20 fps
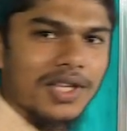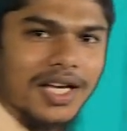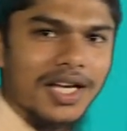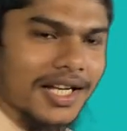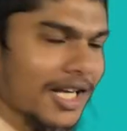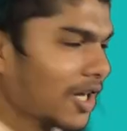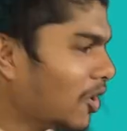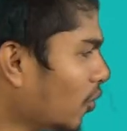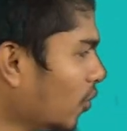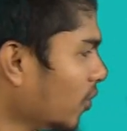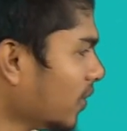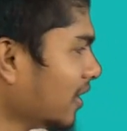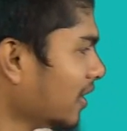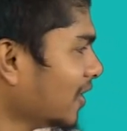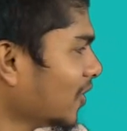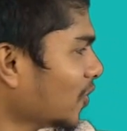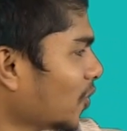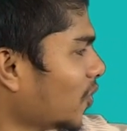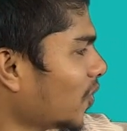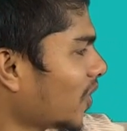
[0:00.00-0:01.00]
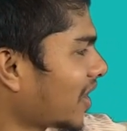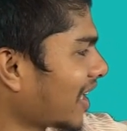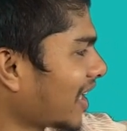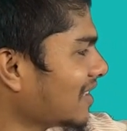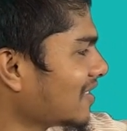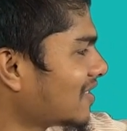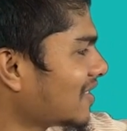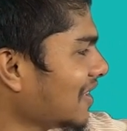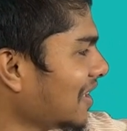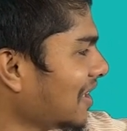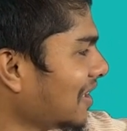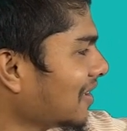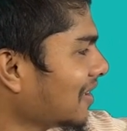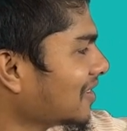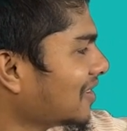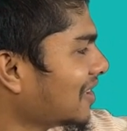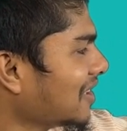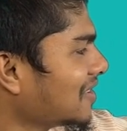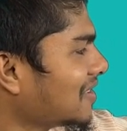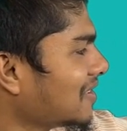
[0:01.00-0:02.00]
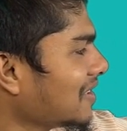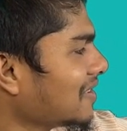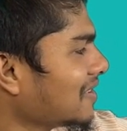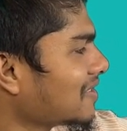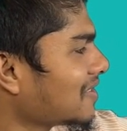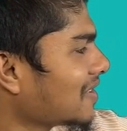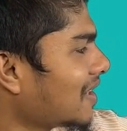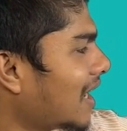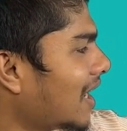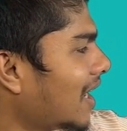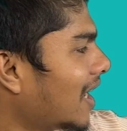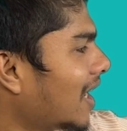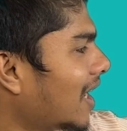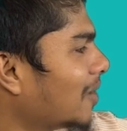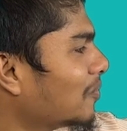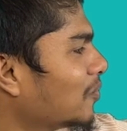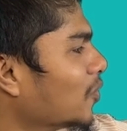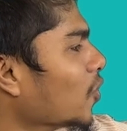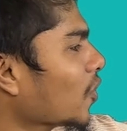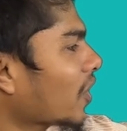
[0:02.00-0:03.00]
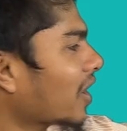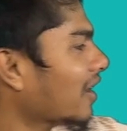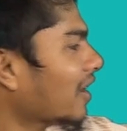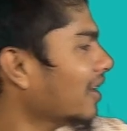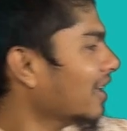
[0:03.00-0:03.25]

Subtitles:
Now you can see this is a book.